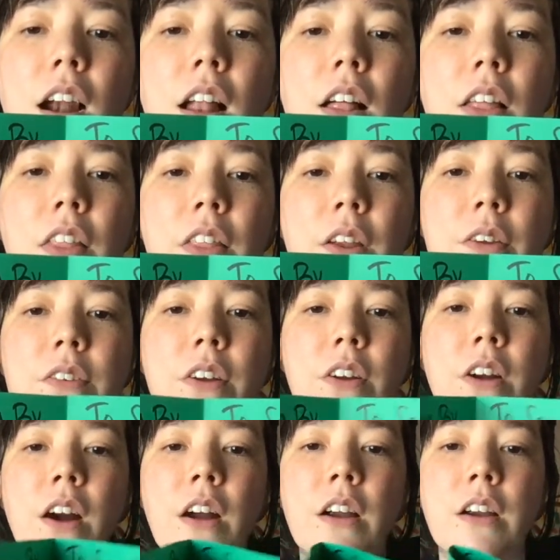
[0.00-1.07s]
And there's our
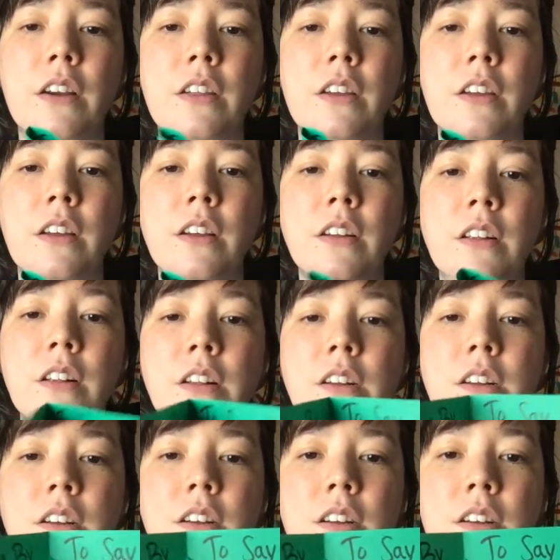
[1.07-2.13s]
card.
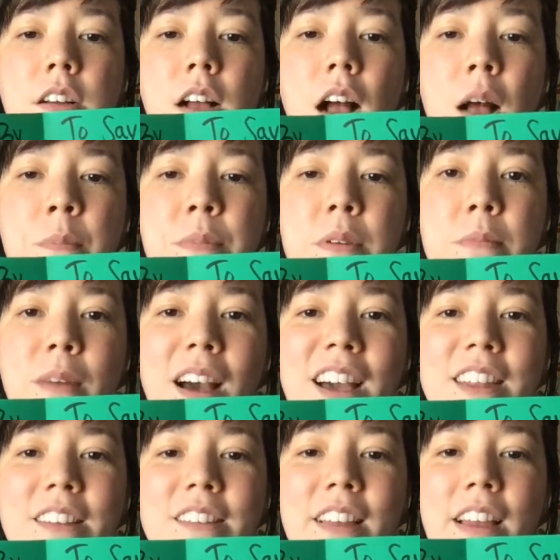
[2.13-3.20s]
Hopping by
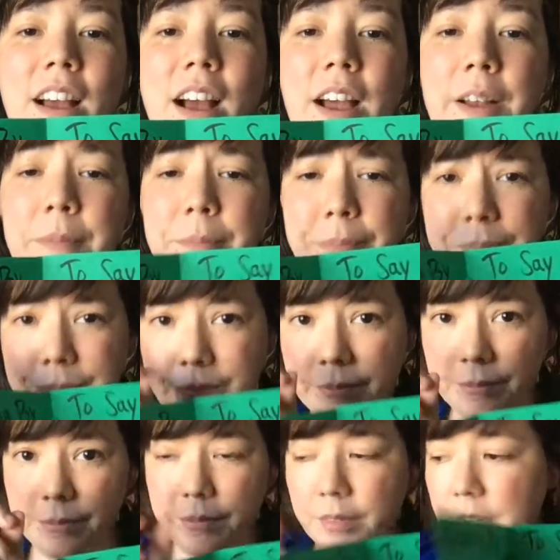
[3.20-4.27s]
to say hi.
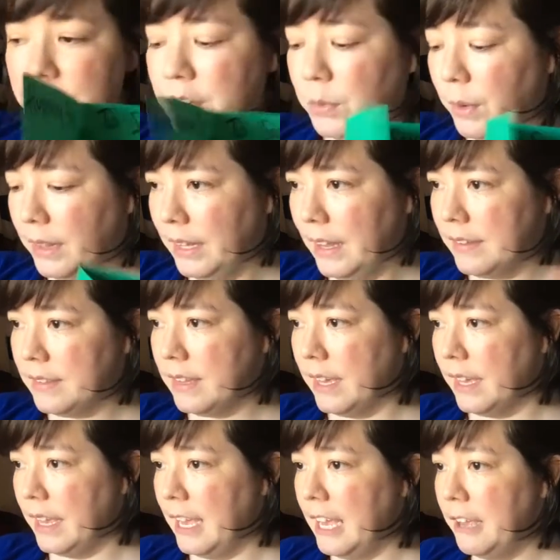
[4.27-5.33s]
So one last
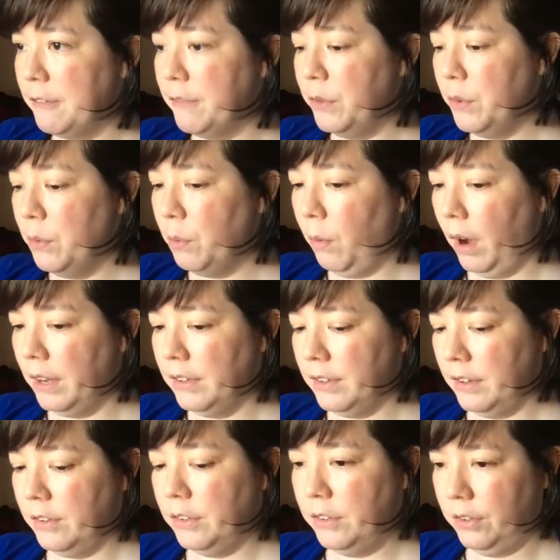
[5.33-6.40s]
thing, if you
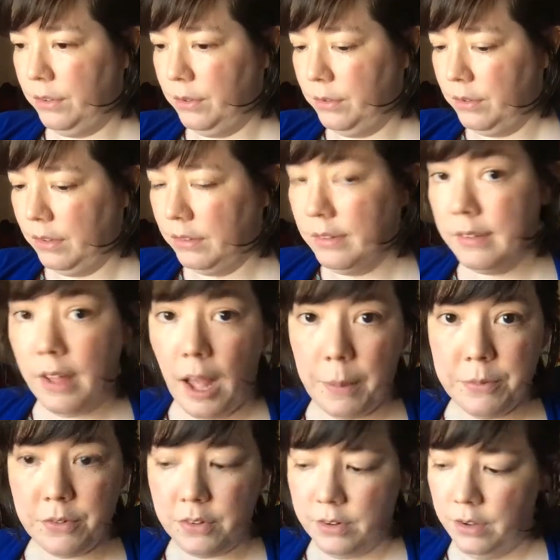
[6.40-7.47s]
wanted to, this is
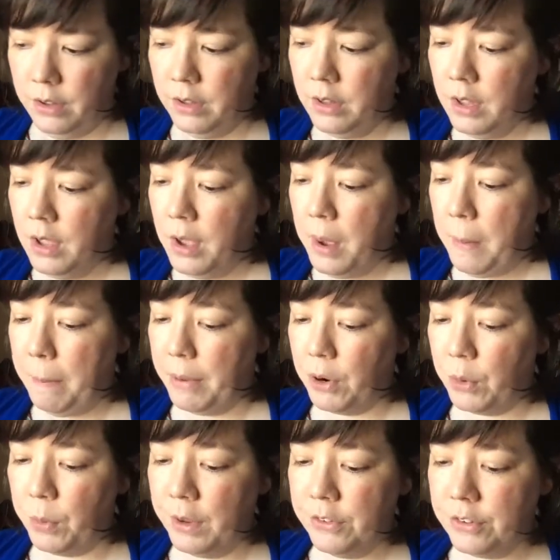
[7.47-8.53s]
optional, but
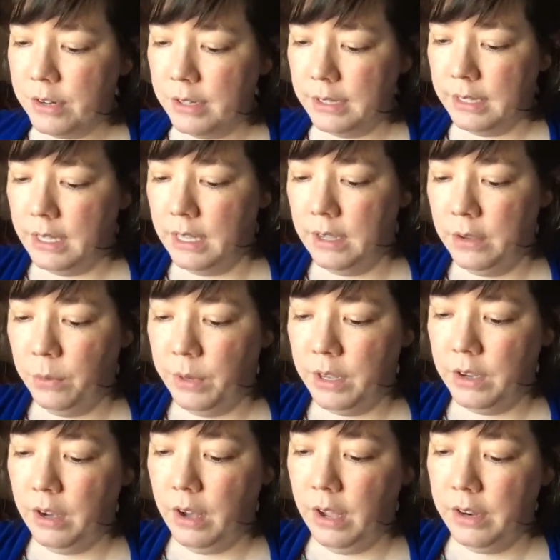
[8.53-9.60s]
originally we
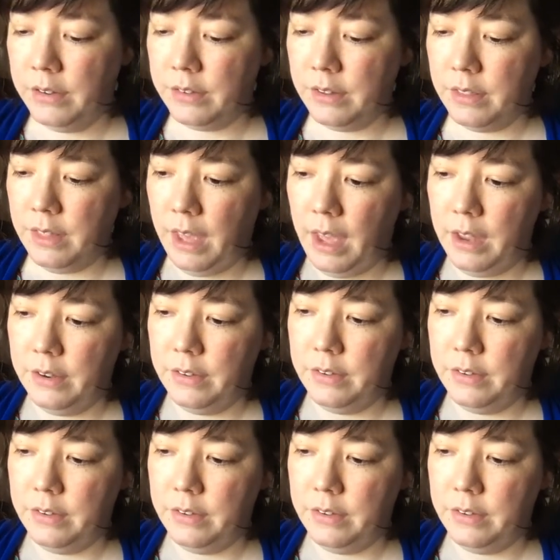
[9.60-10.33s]
cut that